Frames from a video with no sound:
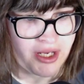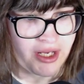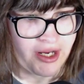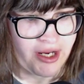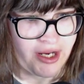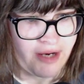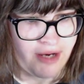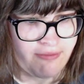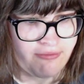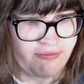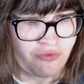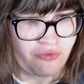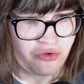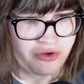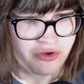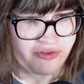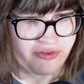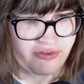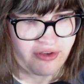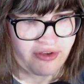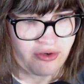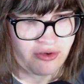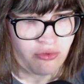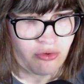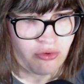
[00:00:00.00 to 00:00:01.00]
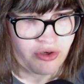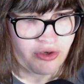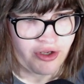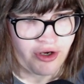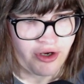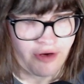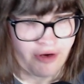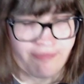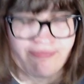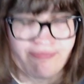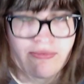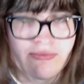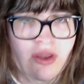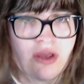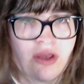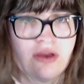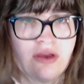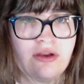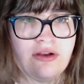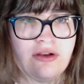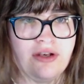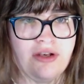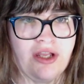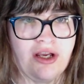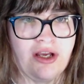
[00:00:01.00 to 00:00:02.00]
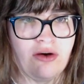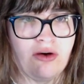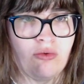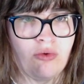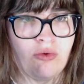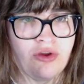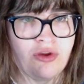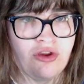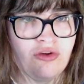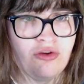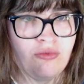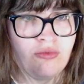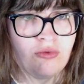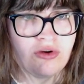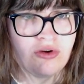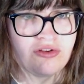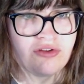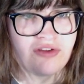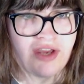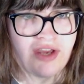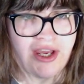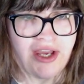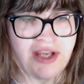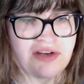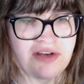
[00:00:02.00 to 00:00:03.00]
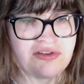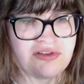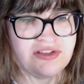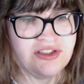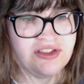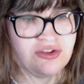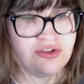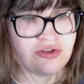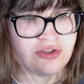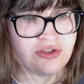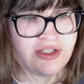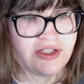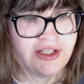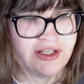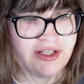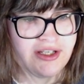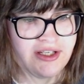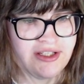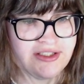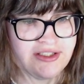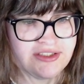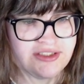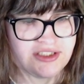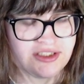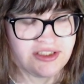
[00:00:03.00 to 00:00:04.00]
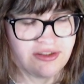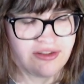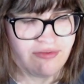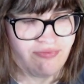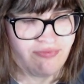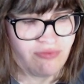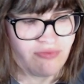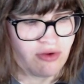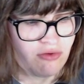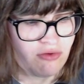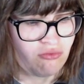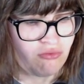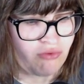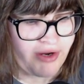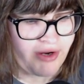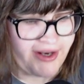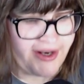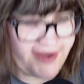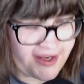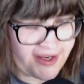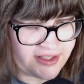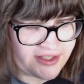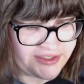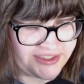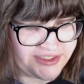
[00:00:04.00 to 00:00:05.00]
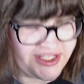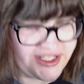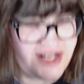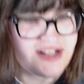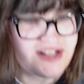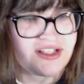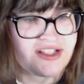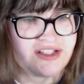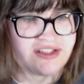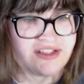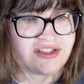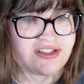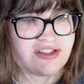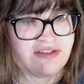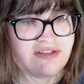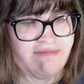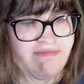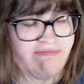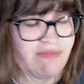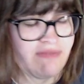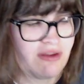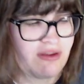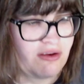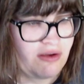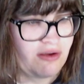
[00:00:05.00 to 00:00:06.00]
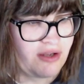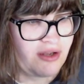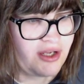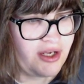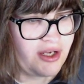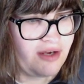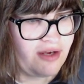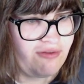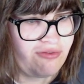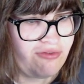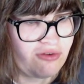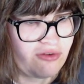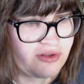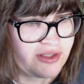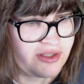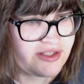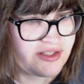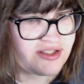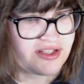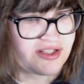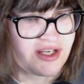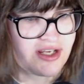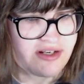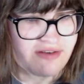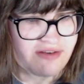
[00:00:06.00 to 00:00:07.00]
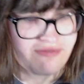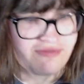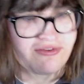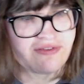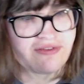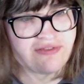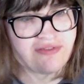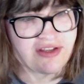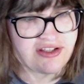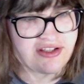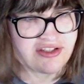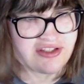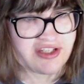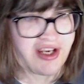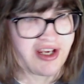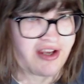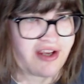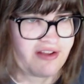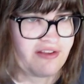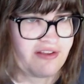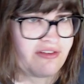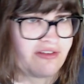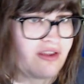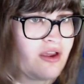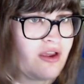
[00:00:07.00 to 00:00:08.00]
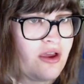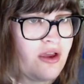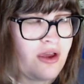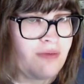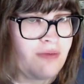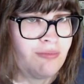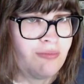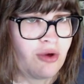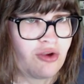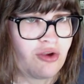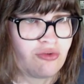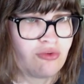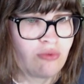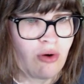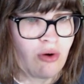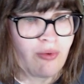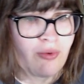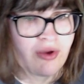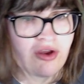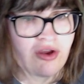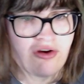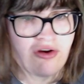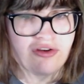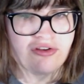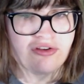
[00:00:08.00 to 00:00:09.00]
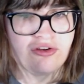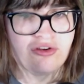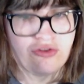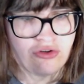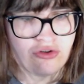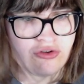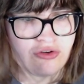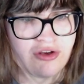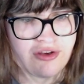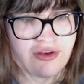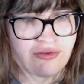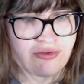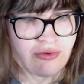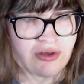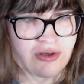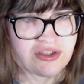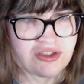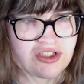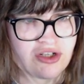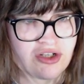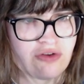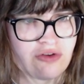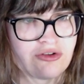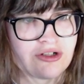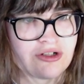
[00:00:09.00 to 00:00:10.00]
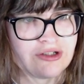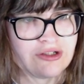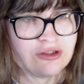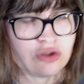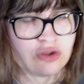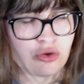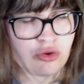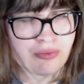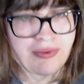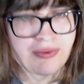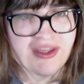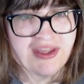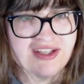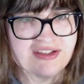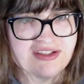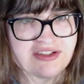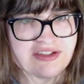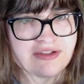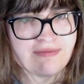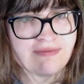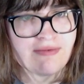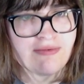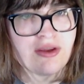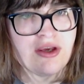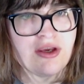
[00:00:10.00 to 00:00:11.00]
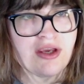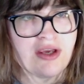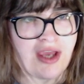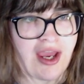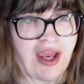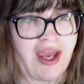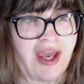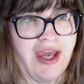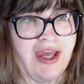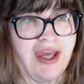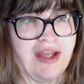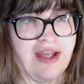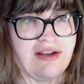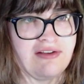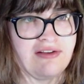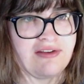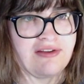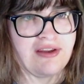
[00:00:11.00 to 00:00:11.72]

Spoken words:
up voice and audio. Now, what you want to actually do here is read out a sentence for at least 10 to 15 seconds, because what we're going to do is we're actually going to loop this, and